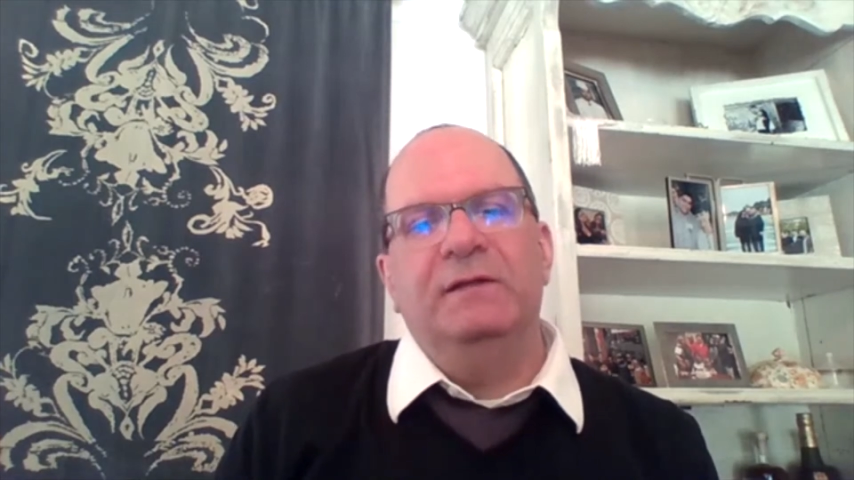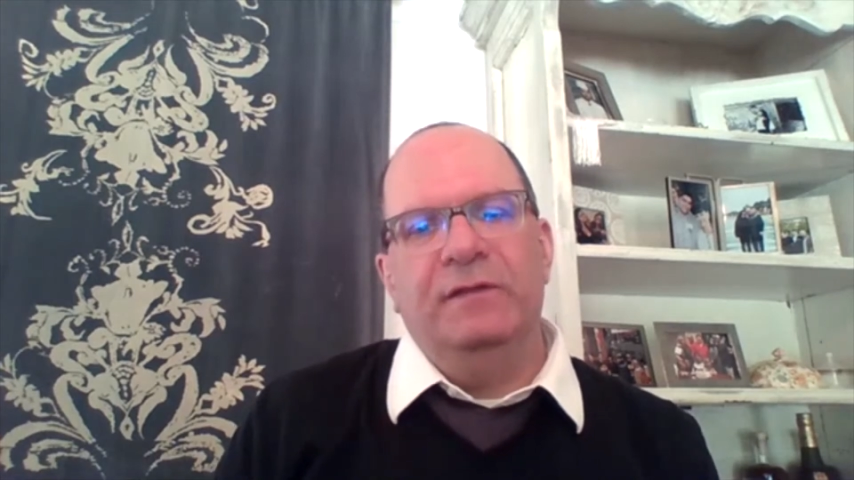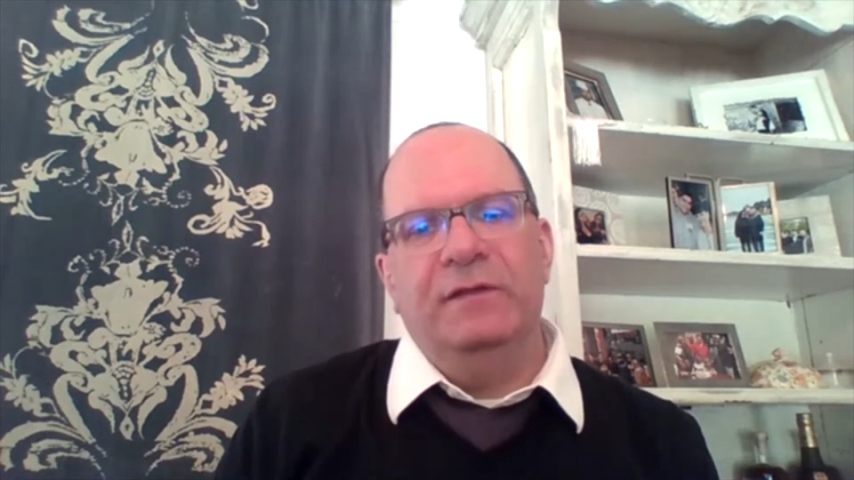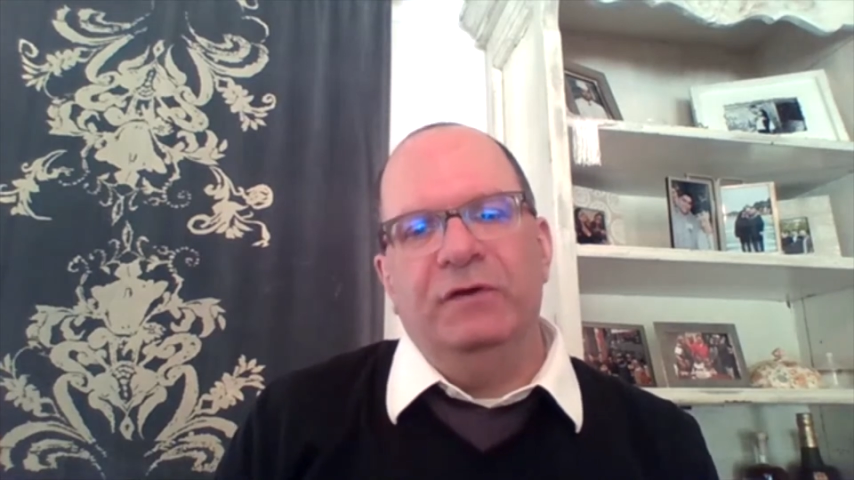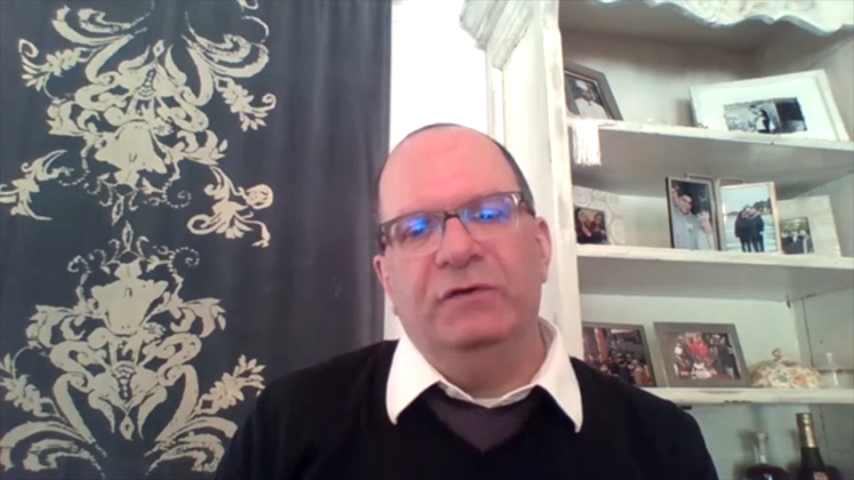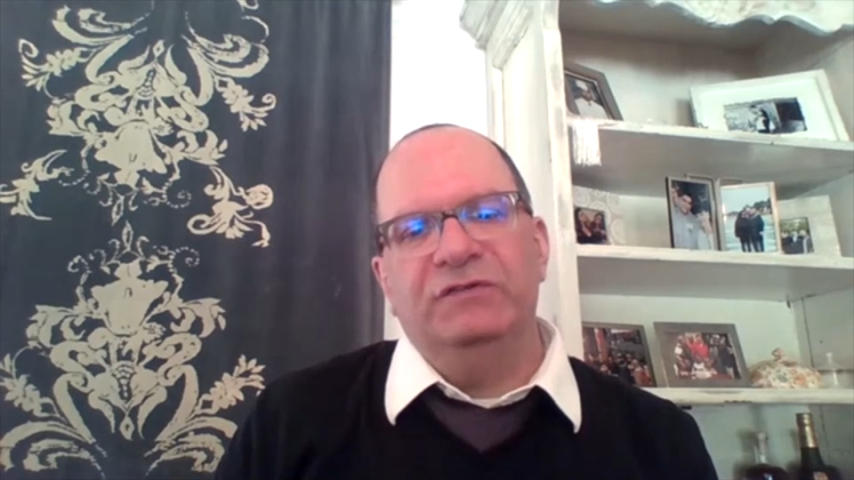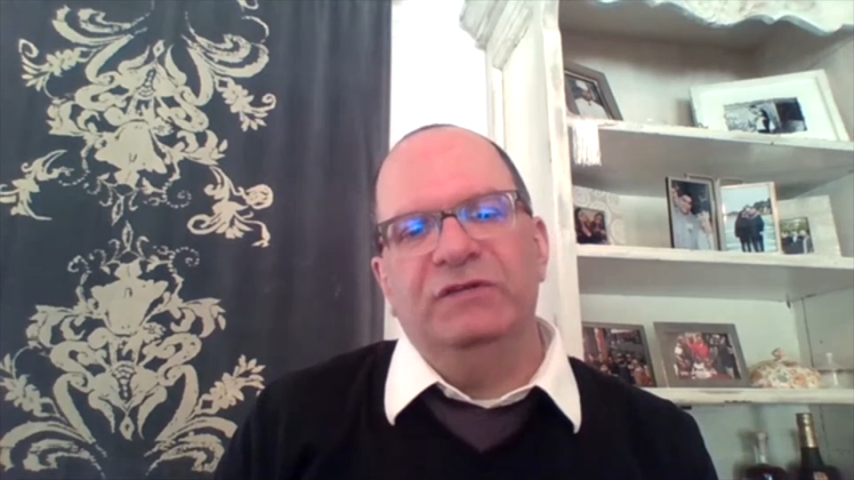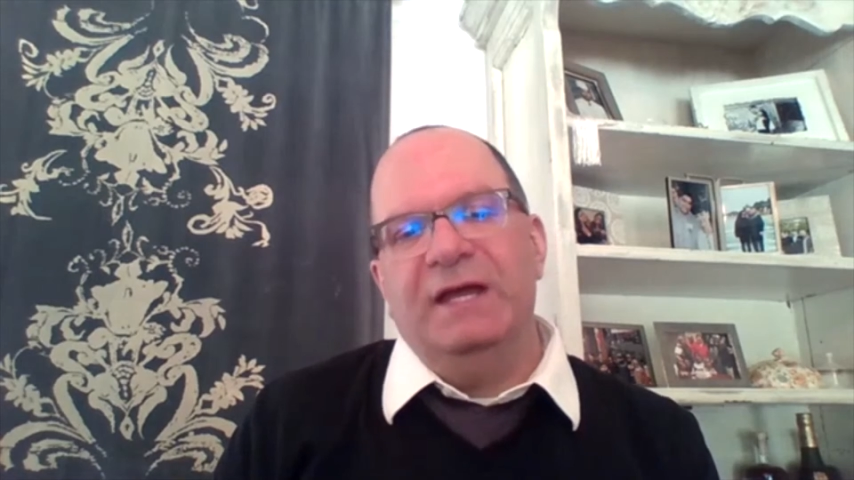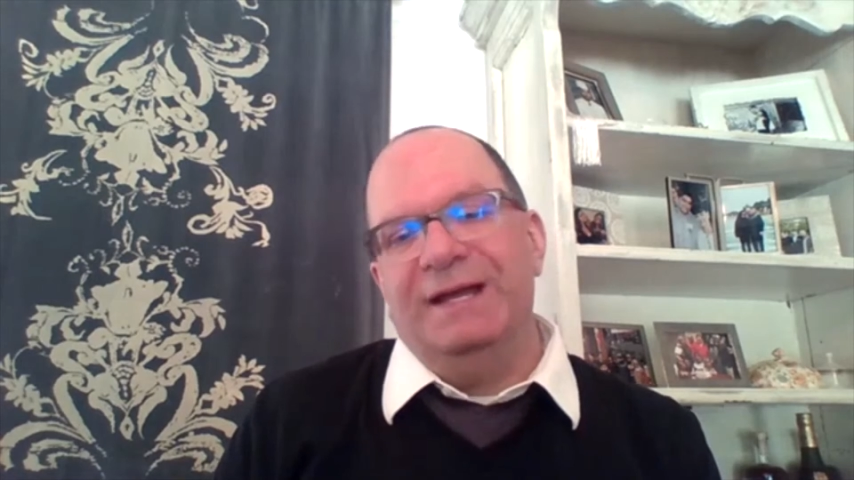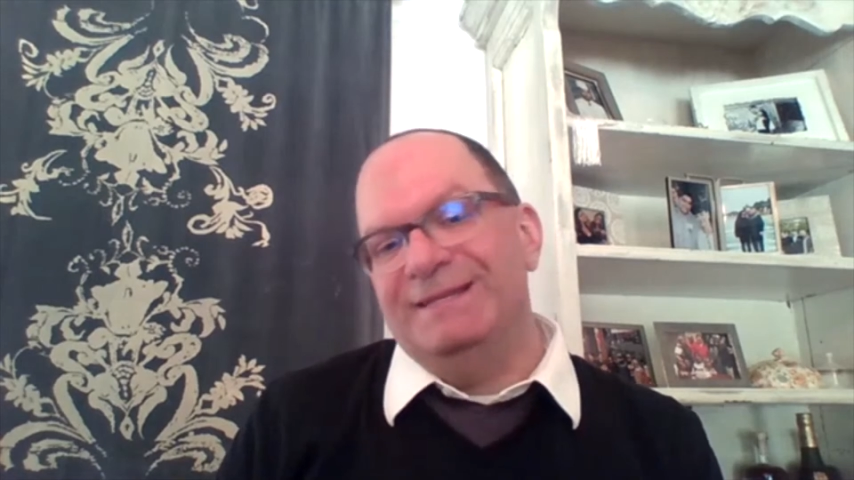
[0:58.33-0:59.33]

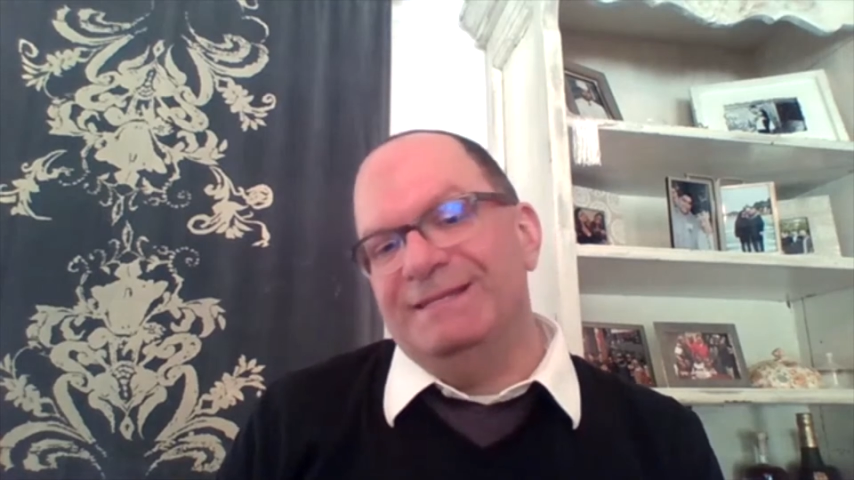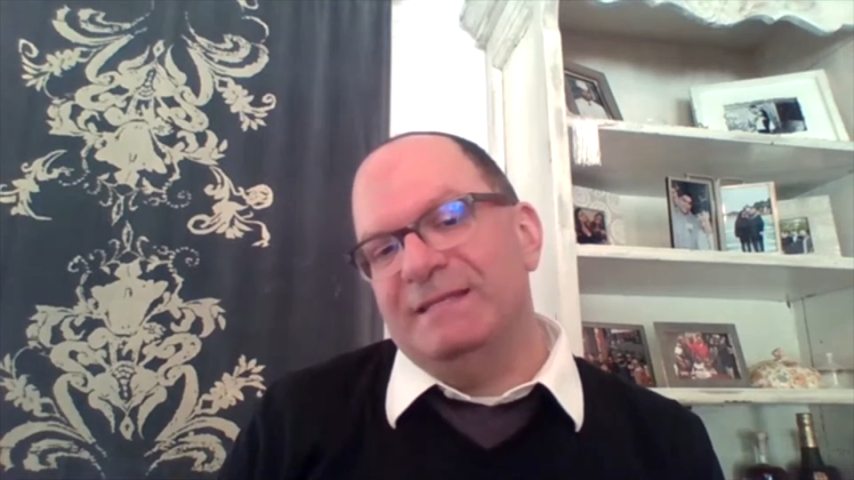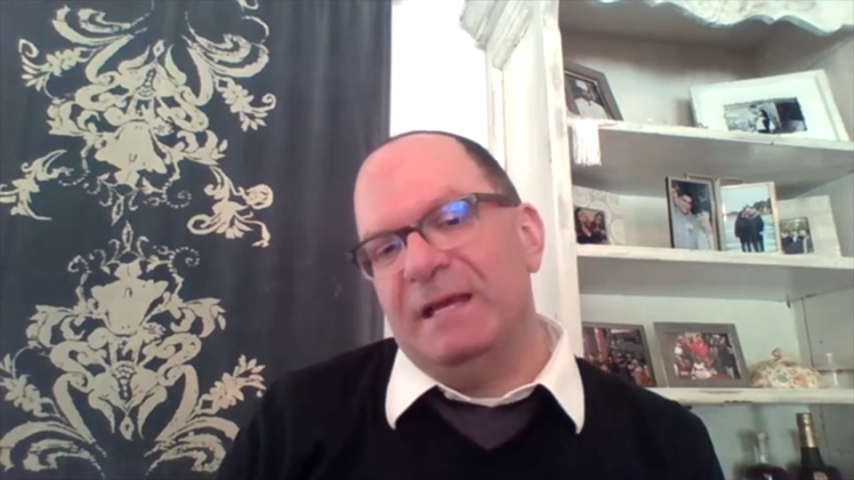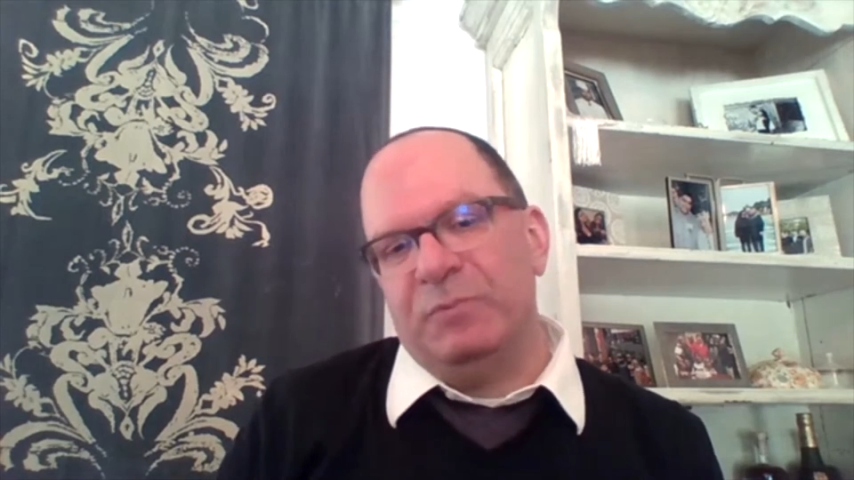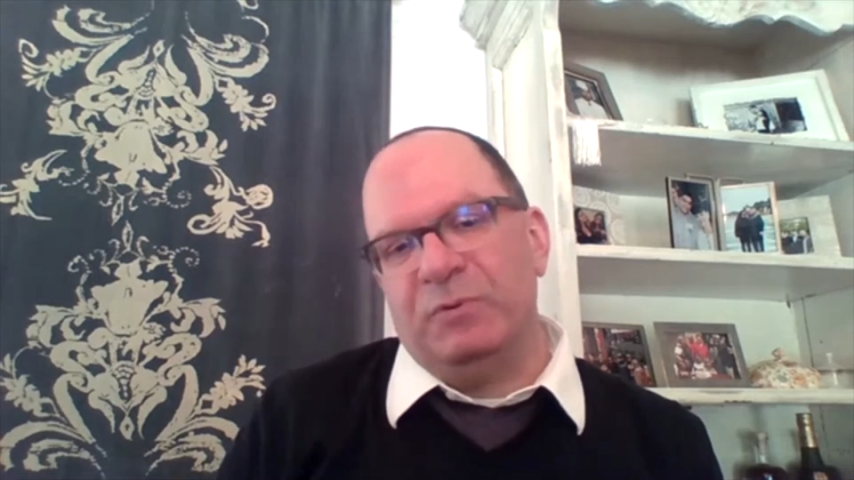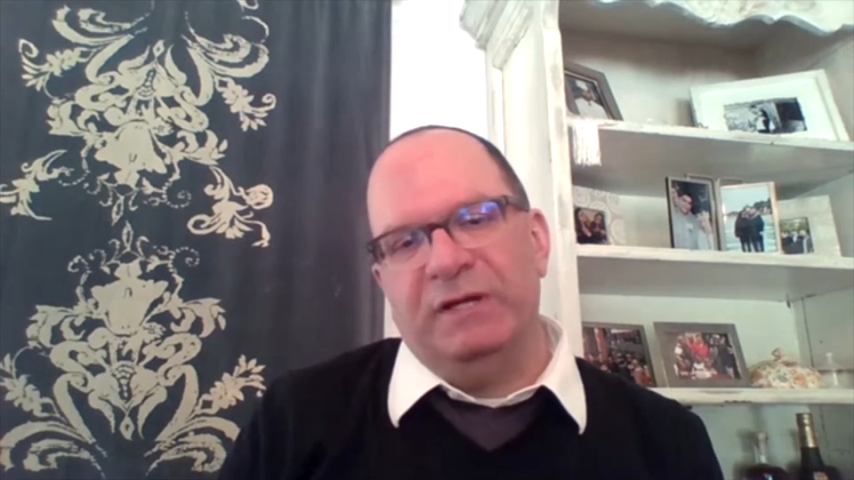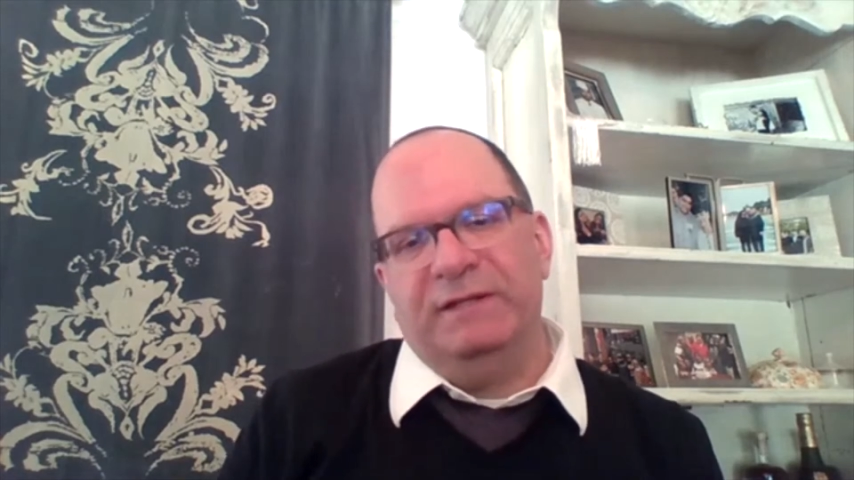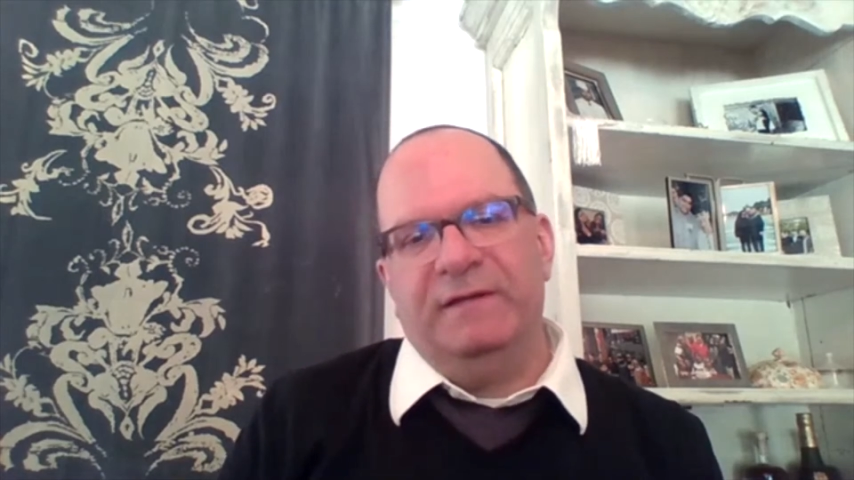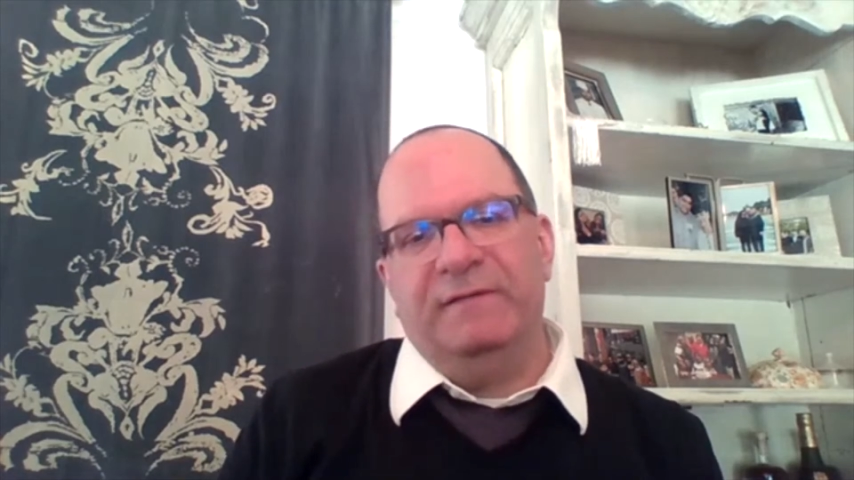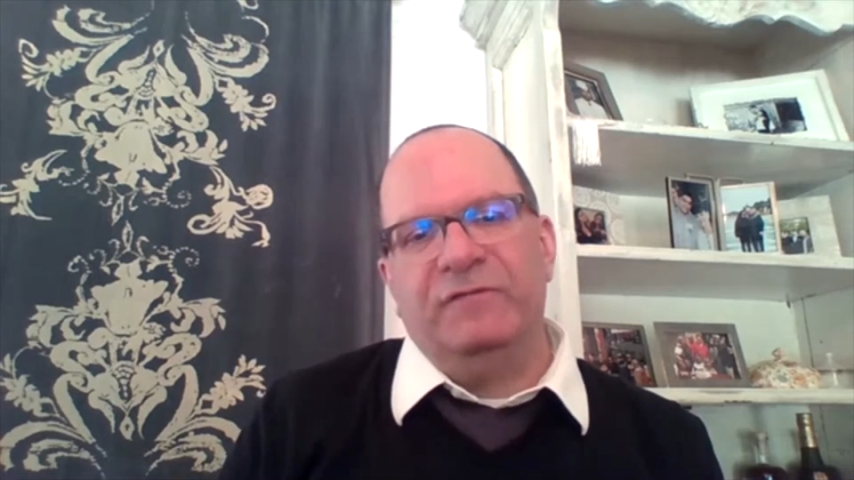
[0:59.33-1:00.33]
those and
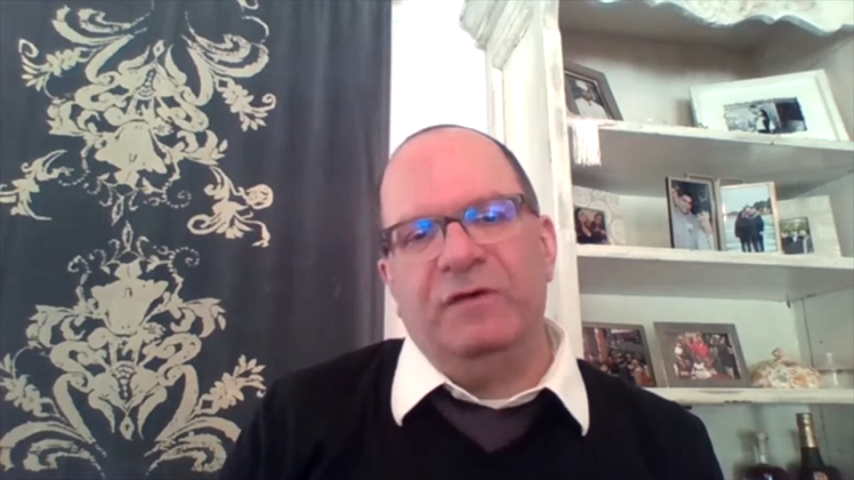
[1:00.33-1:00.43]
separate them